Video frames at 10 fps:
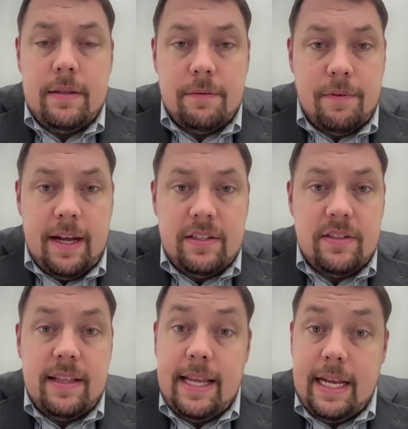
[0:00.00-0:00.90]
device
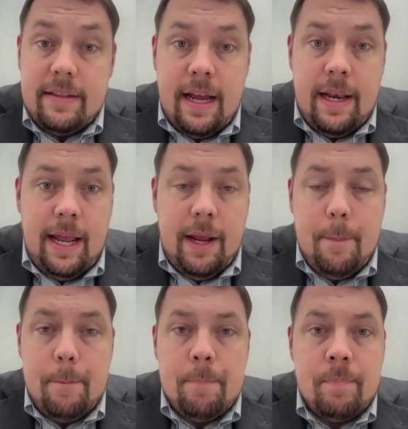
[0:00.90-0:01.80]
that they can detonate.
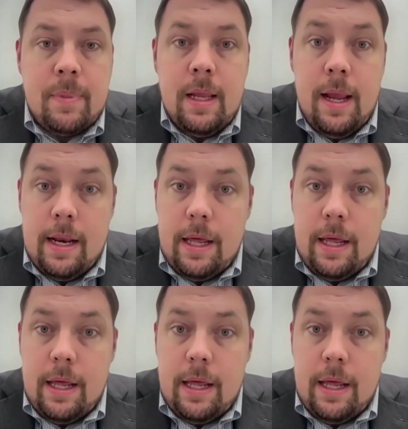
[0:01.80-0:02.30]
And